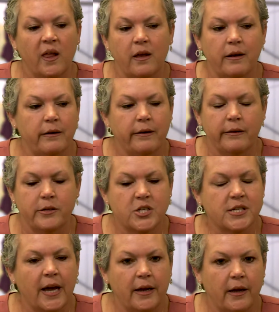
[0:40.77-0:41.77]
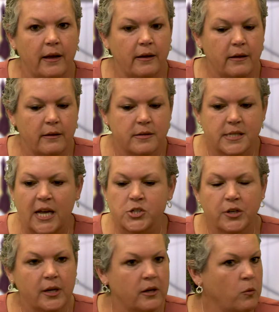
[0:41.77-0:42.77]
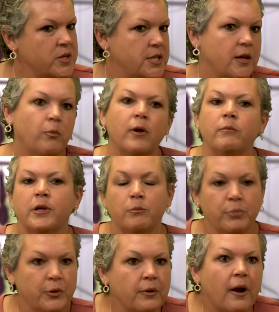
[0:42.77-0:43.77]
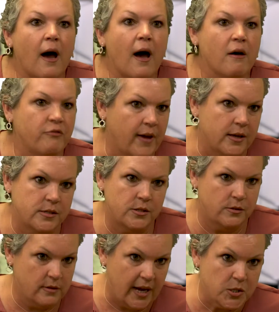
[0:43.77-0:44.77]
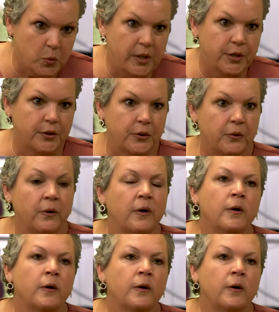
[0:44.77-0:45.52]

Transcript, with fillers: and just kind of scheduled it, went to the appointment, blew it off as, as we do.